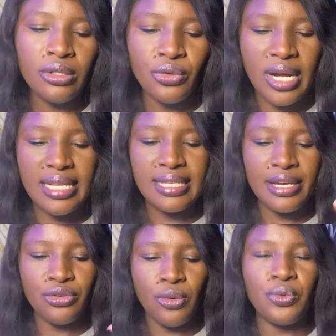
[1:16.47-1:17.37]
You can
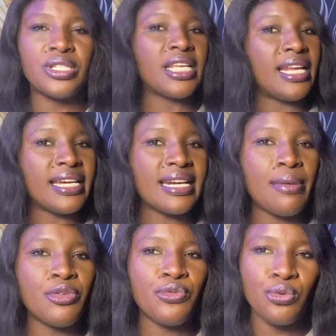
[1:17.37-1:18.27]
sign up with
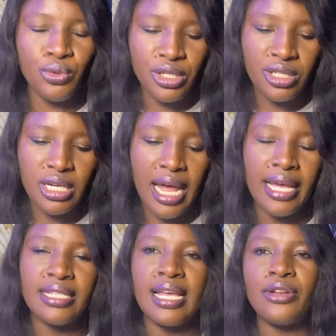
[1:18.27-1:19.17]
Telegram if you wish.
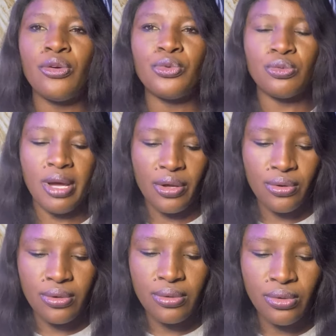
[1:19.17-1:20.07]
I sign up with my
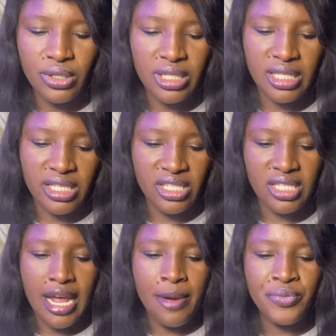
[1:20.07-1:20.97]
Google. It's
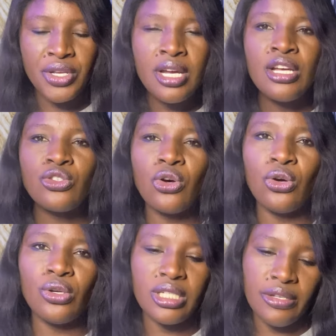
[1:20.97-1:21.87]
easier.
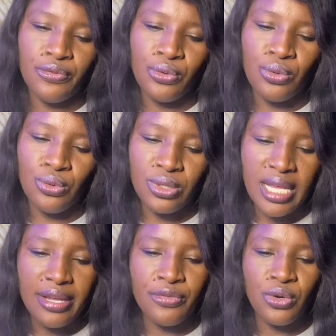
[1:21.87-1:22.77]
So if you
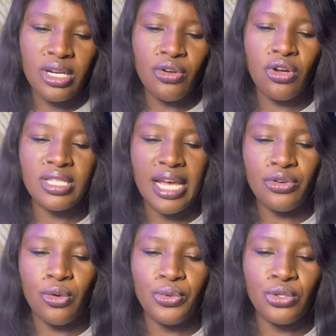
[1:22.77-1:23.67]
click on
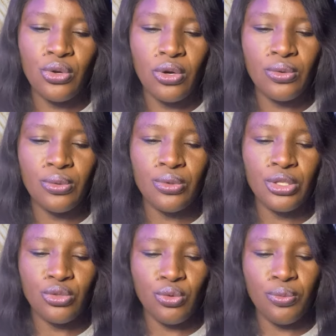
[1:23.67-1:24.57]
sign up with Google,
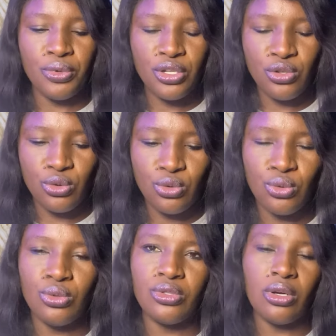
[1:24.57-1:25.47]
it will bring you
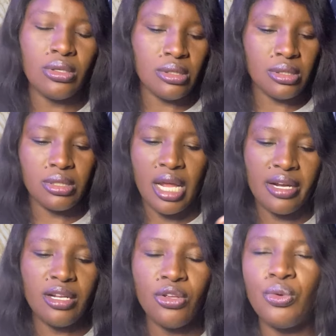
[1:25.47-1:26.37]
to just
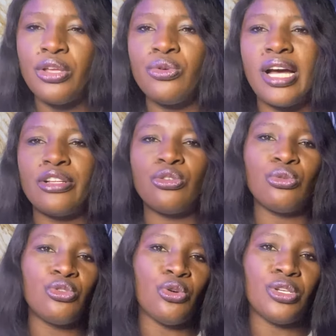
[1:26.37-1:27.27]
directly where you can
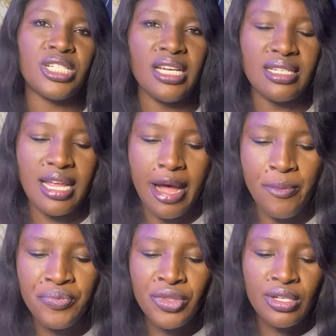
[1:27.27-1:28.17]
choose your gender.
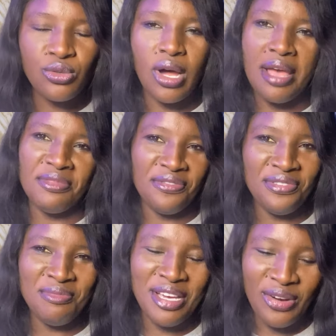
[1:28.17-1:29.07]
So I'm a
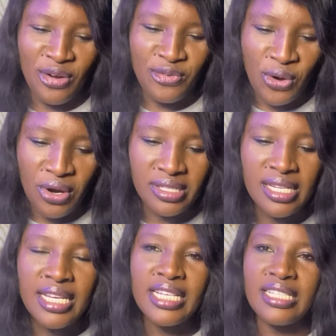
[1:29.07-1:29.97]
female, of course.
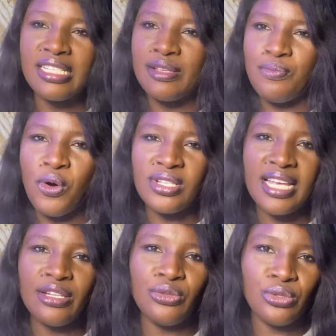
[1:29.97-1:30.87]
It is
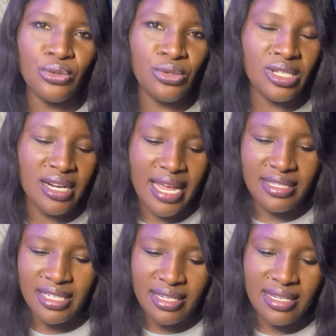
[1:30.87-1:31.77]
important you choose the
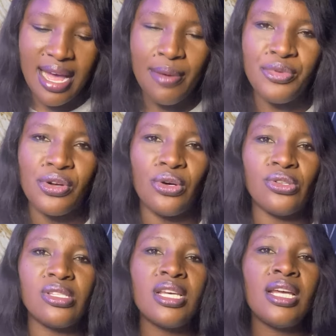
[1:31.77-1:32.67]
right gender
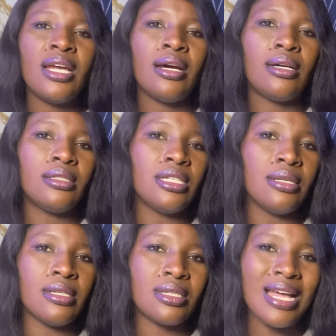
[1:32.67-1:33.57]
because
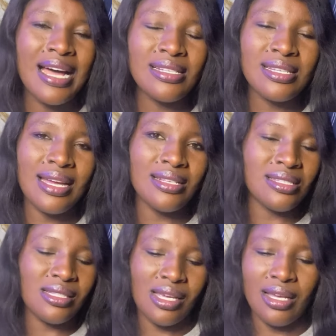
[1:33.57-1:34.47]
the tax that
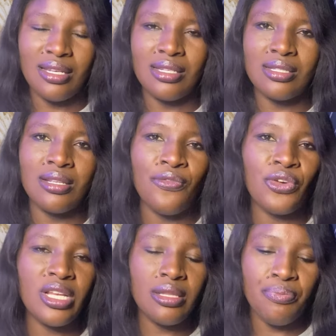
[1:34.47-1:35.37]
is there is
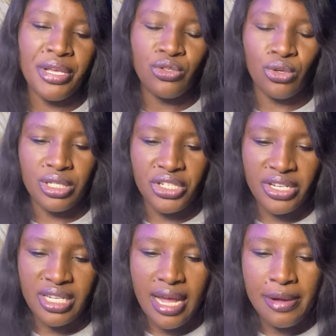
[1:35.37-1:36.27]
different based on
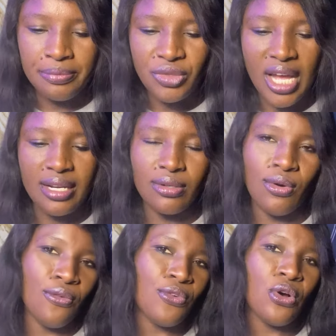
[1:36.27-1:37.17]
gender, and
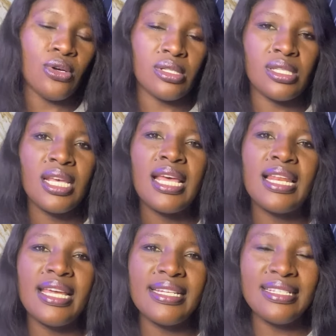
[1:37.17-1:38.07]
of course,
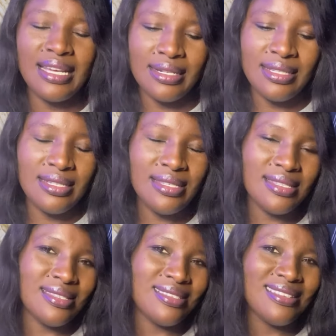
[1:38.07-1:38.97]

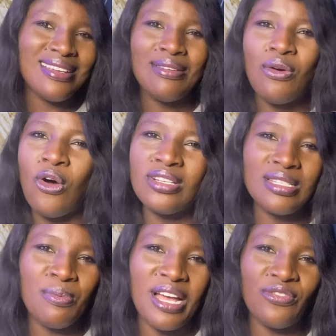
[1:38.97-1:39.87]
all
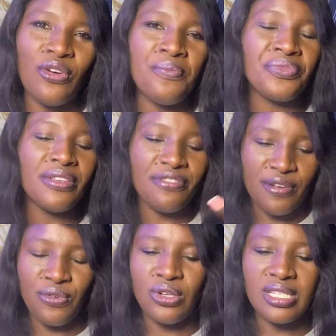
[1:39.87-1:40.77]
this platform
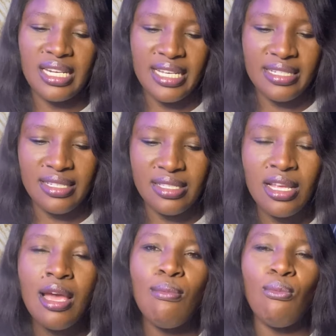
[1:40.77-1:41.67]
favors ladies
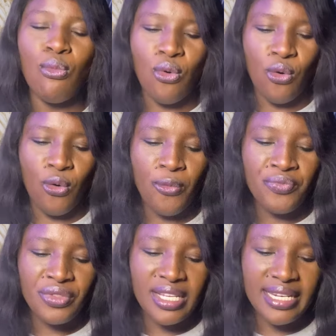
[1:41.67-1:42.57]
more
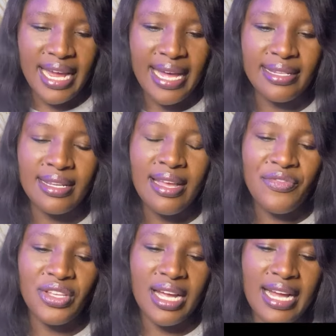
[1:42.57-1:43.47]
than
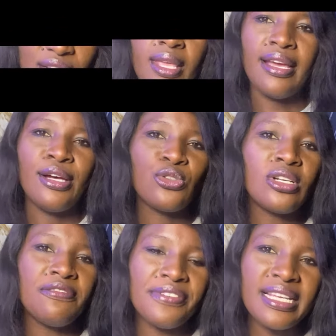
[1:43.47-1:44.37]
the guy. So
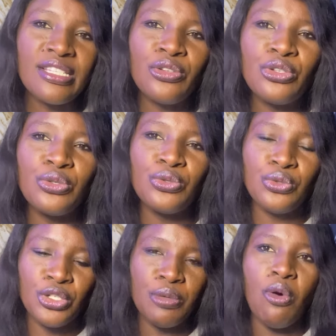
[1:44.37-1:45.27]
the first thing you should
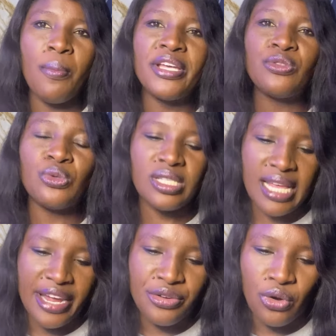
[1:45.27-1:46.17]
do the moment you
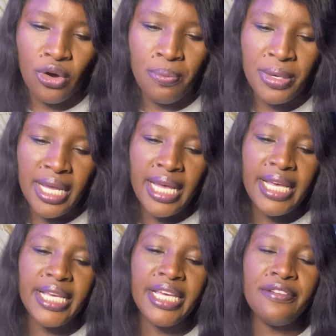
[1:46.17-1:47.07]
sign up,
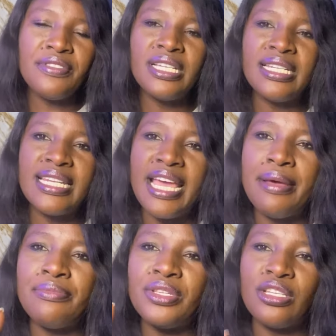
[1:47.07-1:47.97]
if the
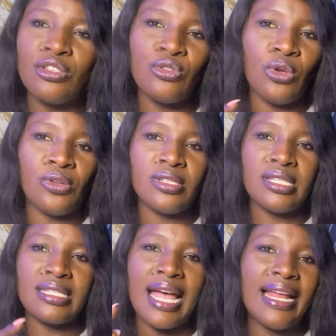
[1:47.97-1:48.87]
name is not
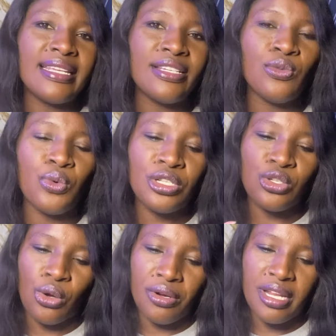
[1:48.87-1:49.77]
tallying
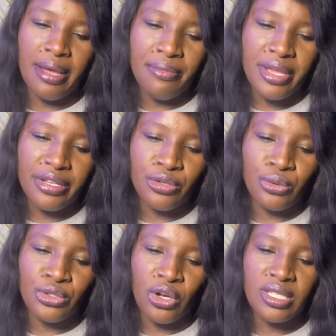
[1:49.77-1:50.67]
with your name,
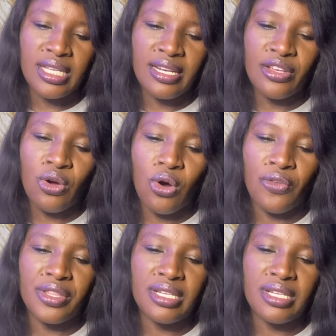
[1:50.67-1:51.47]
you just click on